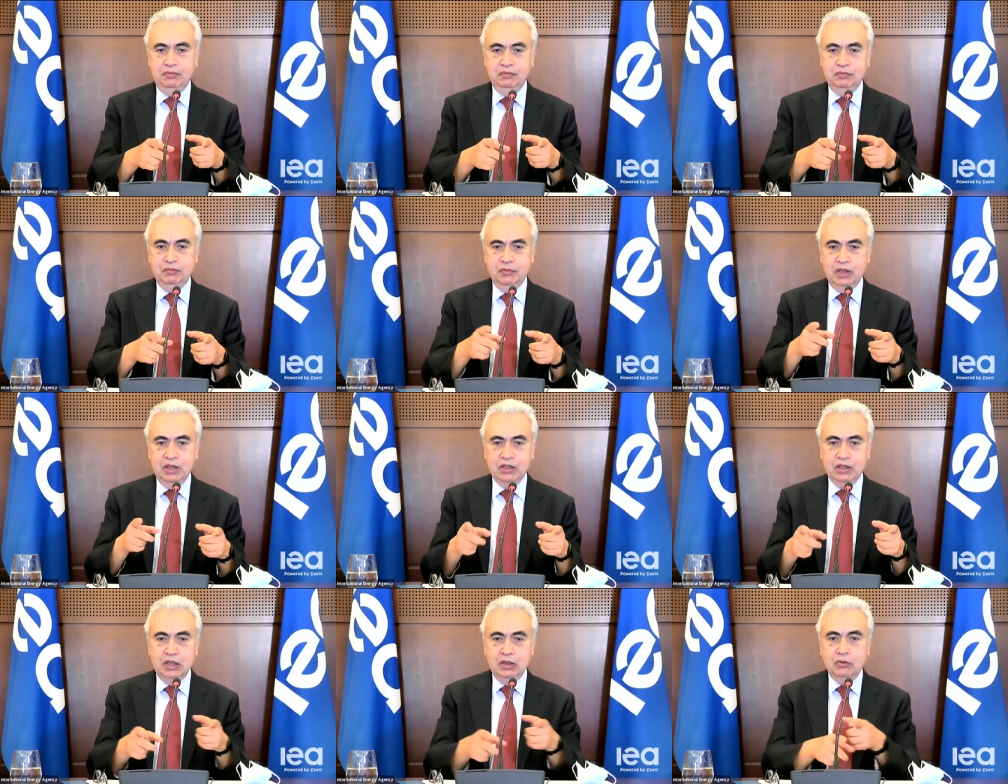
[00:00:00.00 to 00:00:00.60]
They
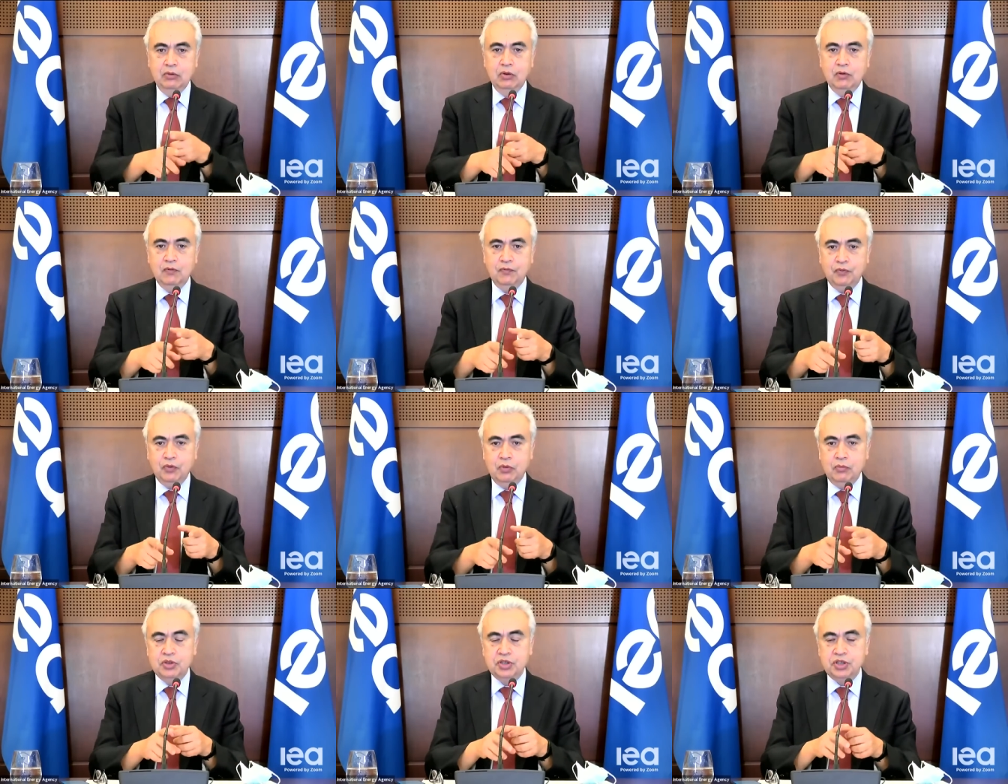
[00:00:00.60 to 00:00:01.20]
can learn
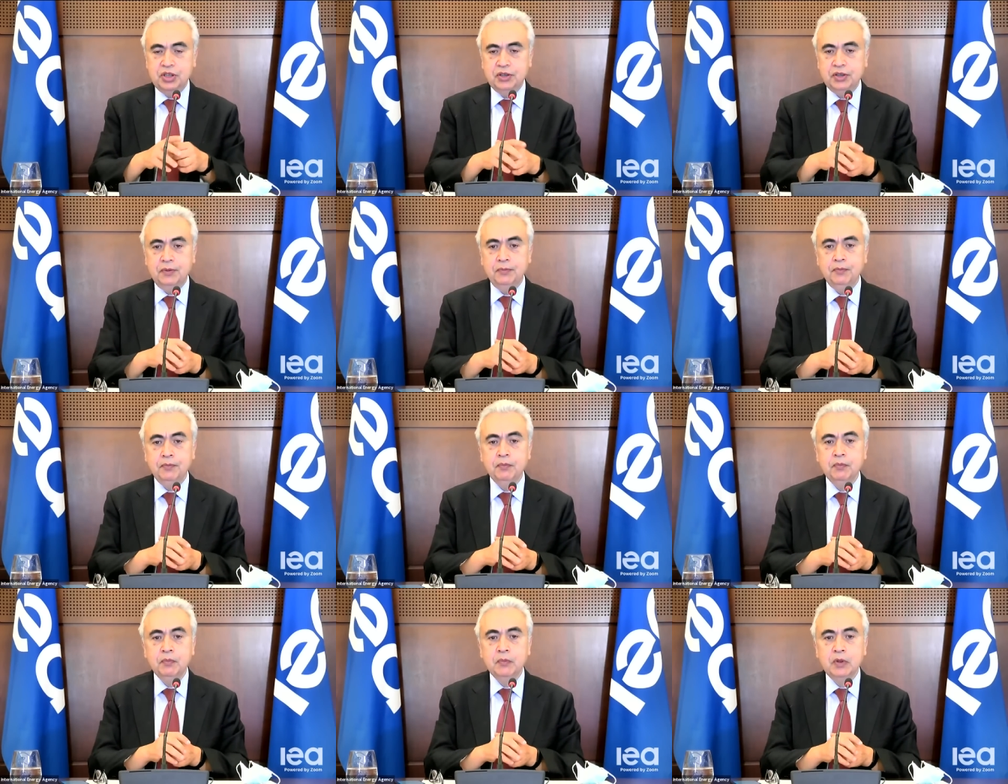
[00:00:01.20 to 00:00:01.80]
from each other.
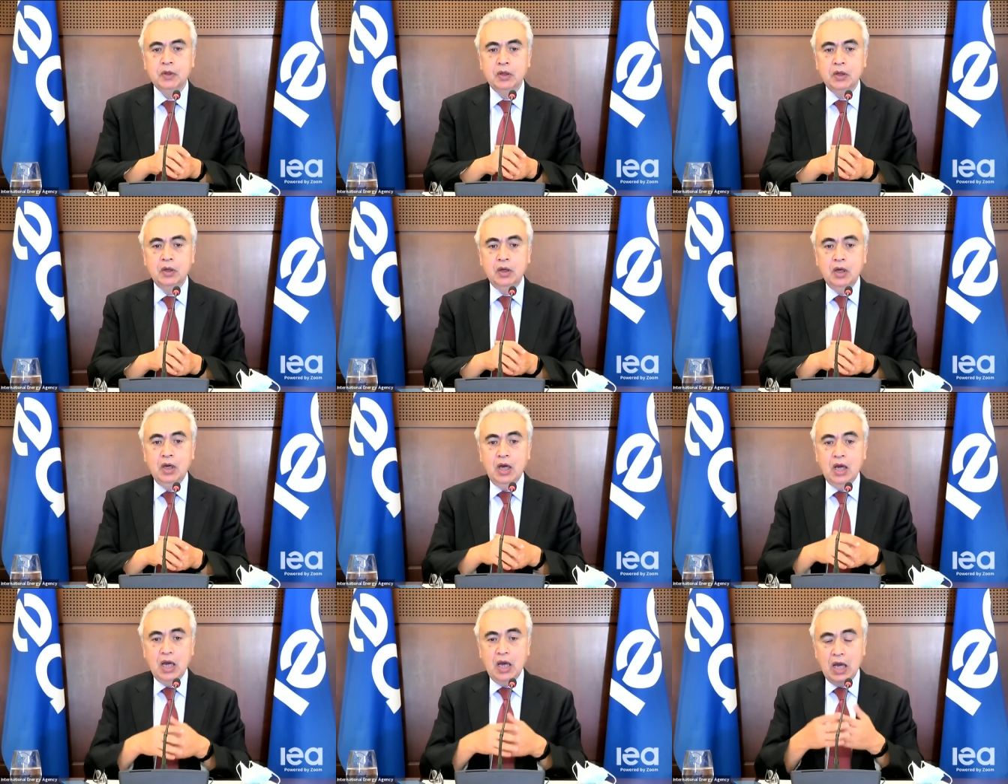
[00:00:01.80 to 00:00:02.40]

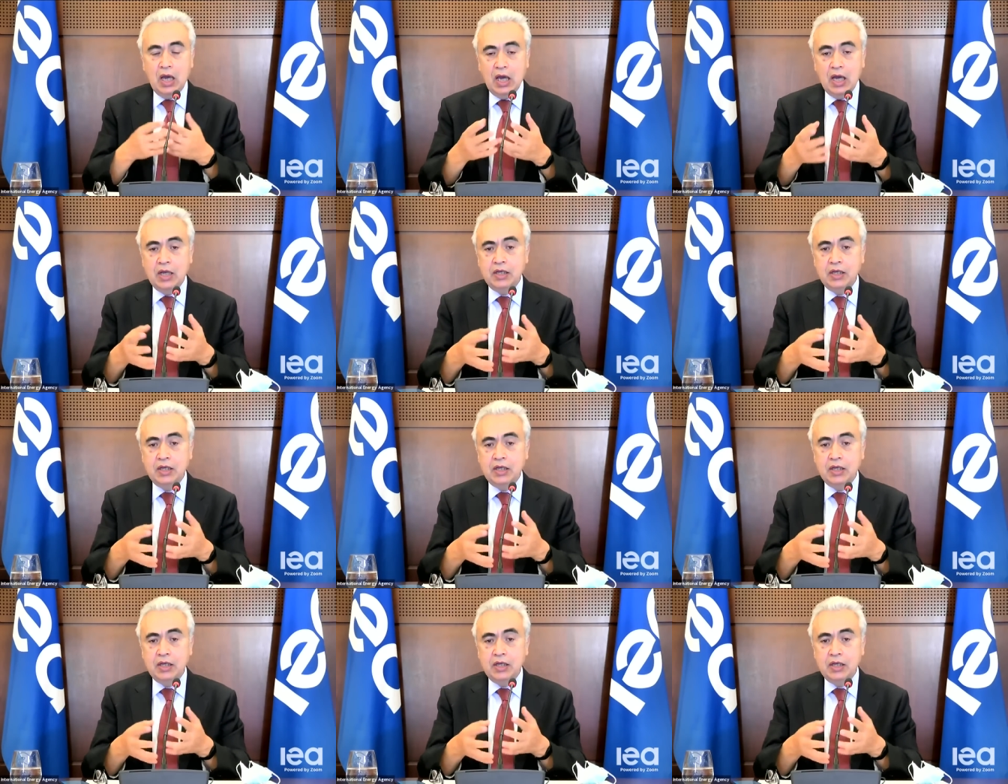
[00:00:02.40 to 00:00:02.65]
And